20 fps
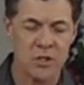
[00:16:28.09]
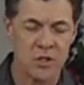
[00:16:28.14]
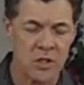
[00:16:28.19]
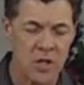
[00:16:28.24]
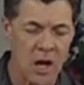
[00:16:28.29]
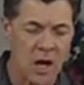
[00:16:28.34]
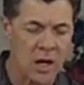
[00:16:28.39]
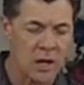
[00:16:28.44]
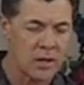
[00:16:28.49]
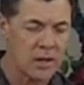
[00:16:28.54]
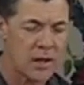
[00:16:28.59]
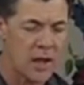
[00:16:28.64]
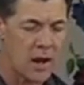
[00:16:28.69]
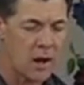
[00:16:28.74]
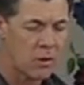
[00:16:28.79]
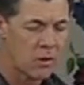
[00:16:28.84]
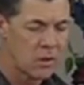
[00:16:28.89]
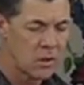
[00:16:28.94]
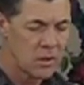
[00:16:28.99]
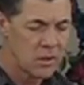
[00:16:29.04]
God.
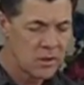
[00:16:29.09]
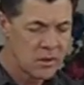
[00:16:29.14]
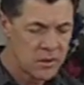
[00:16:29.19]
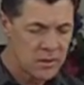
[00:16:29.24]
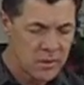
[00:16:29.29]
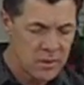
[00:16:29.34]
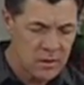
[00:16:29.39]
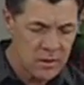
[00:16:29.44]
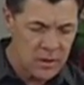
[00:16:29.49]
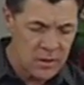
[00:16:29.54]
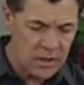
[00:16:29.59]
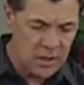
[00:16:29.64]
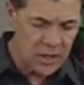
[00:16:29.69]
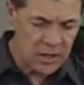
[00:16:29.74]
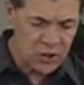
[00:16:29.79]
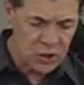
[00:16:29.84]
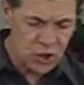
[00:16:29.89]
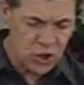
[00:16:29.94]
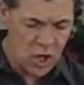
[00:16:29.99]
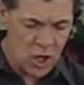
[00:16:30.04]
Now,
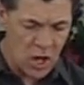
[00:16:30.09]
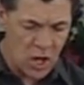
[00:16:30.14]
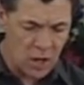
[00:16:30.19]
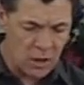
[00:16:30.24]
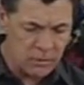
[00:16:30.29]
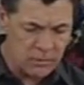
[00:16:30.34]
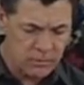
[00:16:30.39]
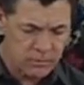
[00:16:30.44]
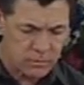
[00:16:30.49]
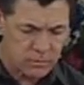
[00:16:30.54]
in John